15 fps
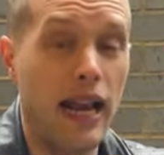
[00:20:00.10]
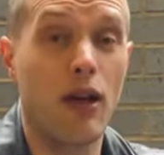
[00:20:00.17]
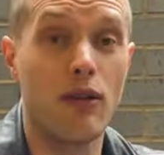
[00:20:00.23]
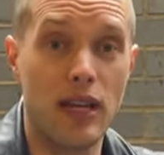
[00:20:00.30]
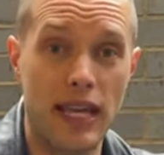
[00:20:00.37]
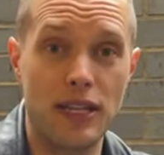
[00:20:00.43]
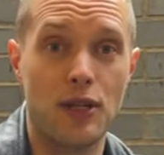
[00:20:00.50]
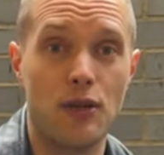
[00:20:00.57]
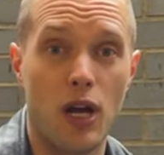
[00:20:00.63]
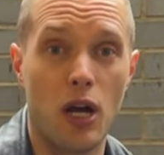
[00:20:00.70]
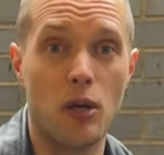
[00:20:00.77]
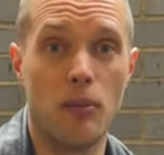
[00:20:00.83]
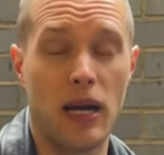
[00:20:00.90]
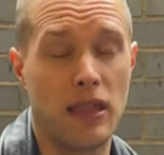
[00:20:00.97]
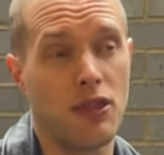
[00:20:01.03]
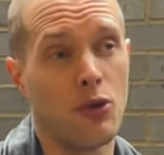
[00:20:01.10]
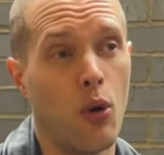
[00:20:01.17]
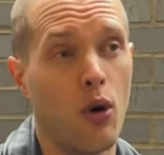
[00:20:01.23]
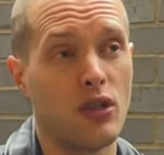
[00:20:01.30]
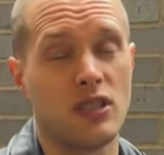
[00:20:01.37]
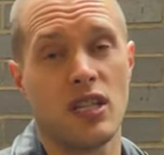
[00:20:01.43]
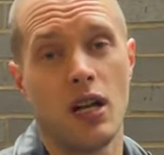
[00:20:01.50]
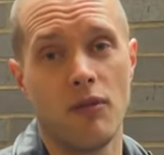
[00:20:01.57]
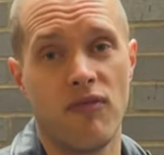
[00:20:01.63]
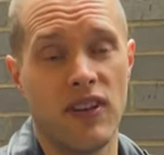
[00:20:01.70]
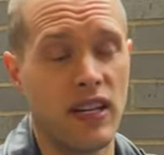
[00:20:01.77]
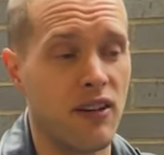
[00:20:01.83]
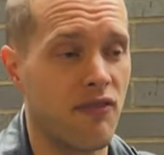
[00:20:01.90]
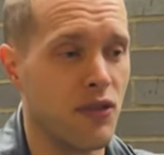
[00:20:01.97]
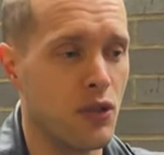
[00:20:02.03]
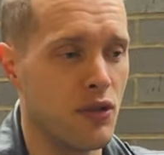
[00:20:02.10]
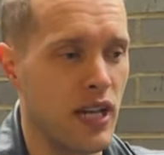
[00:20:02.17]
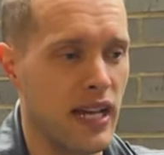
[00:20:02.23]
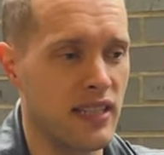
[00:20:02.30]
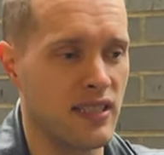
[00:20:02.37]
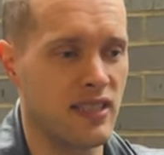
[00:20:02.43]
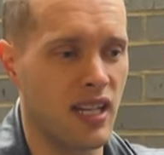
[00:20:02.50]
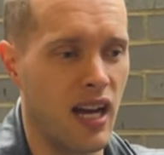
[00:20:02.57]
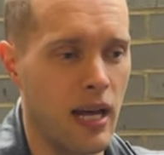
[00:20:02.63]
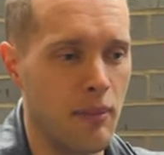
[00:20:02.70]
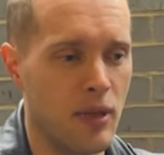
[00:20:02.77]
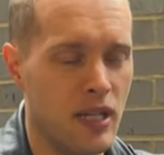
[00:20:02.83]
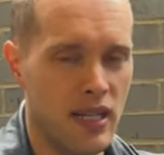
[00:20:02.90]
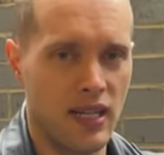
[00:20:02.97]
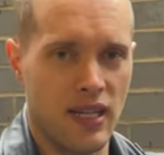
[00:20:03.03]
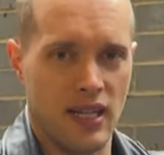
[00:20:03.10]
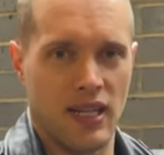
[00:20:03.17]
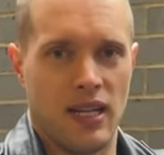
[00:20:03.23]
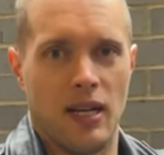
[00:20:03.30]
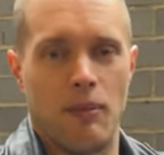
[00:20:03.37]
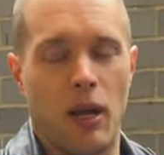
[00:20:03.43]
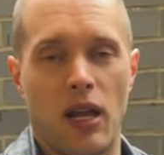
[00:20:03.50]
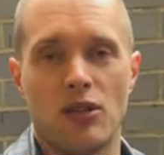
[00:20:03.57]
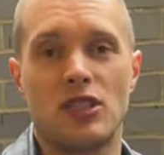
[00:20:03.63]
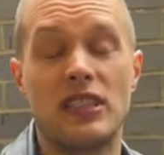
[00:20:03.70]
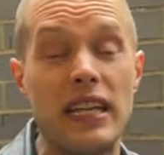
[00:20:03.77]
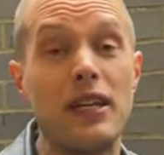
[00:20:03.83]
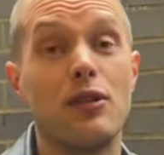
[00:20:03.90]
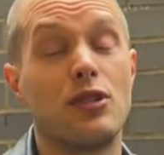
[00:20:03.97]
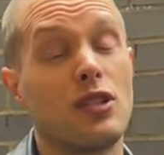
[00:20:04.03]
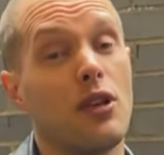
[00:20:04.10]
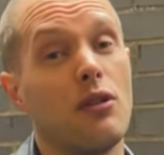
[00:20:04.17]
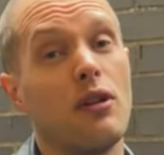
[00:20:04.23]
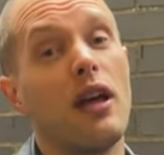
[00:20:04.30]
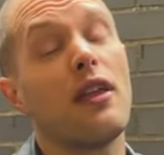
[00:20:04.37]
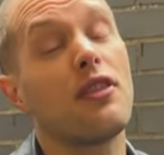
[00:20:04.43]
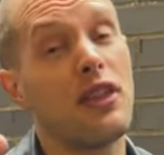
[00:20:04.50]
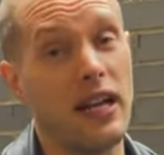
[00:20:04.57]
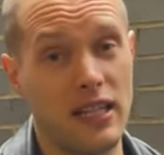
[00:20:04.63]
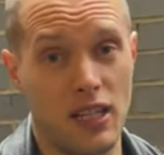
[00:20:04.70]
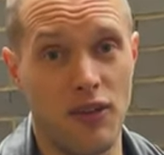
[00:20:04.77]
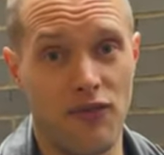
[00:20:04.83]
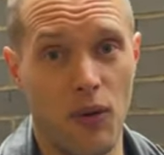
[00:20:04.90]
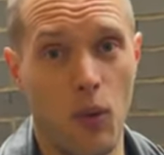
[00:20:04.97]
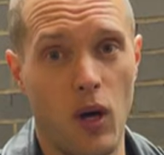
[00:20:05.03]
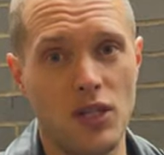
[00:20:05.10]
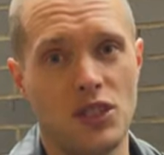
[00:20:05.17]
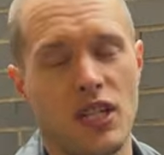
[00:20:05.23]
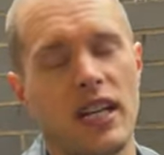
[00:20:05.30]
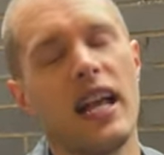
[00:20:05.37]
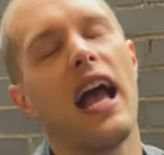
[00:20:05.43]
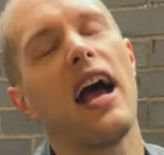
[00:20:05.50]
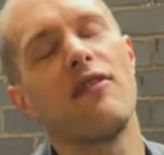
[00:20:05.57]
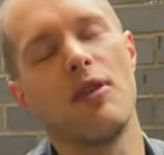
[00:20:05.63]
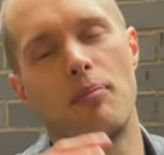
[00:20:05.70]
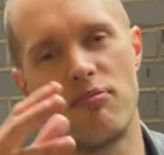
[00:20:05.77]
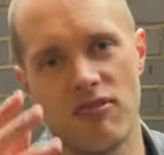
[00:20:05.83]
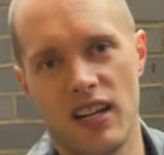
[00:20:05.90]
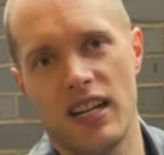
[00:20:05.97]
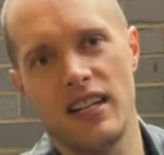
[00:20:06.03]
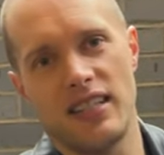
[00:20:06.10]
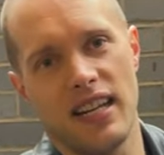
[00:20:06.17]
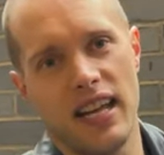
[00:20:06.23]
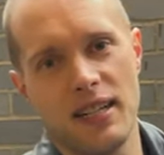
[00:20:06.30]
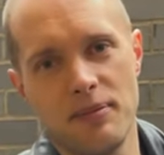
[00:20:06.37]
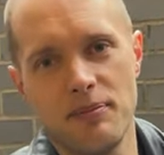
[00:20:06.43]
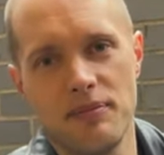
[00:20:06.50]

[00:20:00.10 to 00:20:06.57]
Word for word: I'll let you know my thoughts hopefully in a few days' time. But I'll see you soon. Thank you for watching. Have a brilliant day.